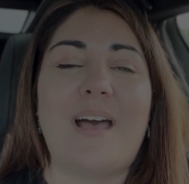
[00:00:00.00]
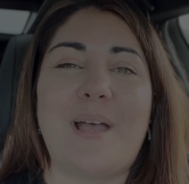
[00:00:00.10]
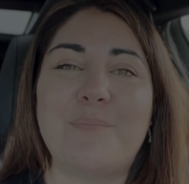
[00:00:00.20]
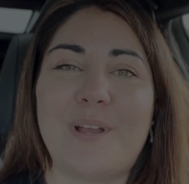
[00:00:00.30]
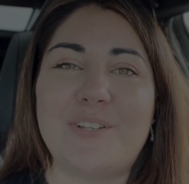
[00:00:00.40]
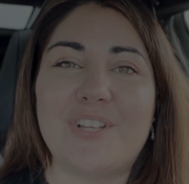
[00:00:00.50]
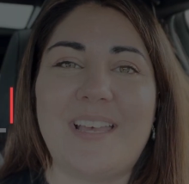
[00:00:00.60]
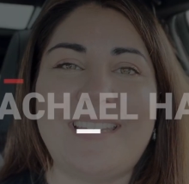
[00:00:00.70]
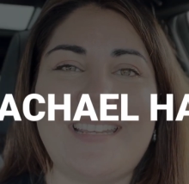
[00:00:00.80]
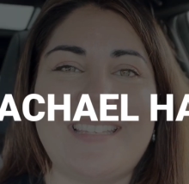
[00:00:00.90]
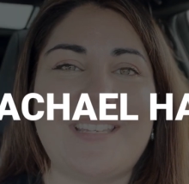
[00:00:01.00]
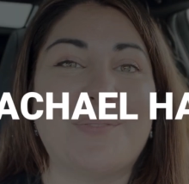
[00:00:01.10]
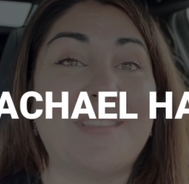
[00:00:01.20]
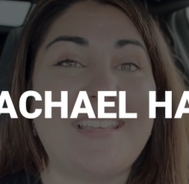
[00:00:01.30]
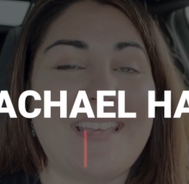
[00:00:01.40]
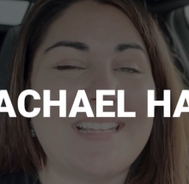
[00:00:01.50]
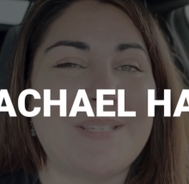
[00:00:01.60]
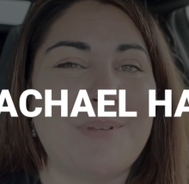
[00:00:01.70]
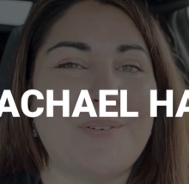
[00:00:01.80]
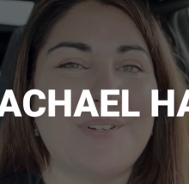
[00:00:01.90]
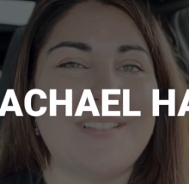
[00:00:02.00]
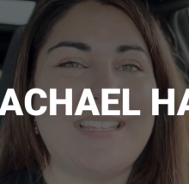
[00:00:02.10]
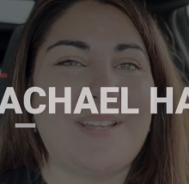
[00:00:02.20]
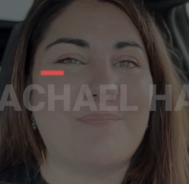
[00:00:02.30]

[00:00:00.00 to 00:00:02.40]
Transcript: I'm Rachael Hadidsaz with EXP Realty in